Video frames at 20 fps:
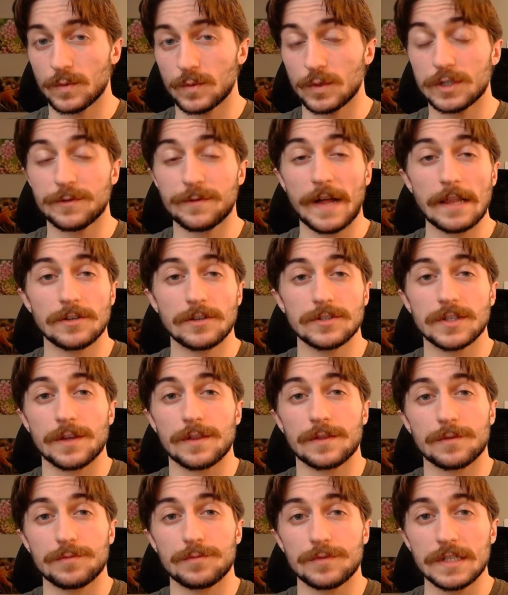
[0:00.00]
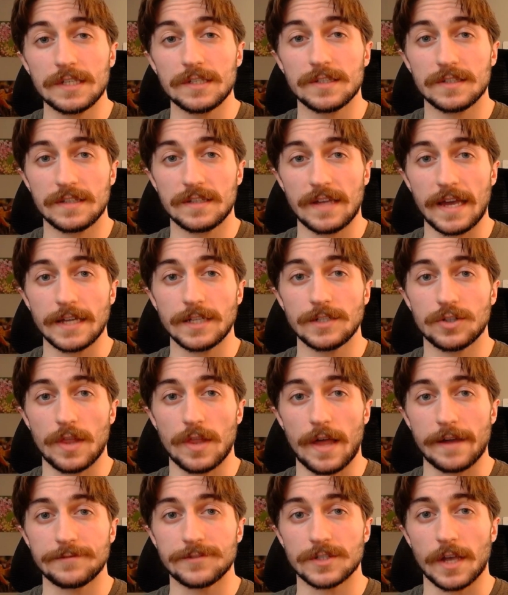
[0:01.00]
which follows a three-stage
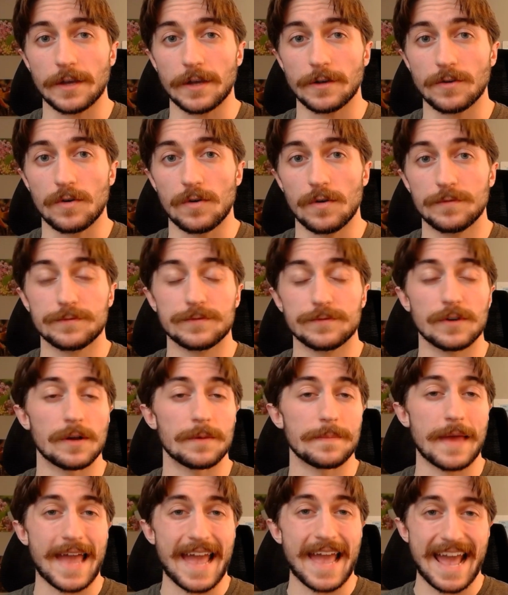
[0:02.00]
life cycle from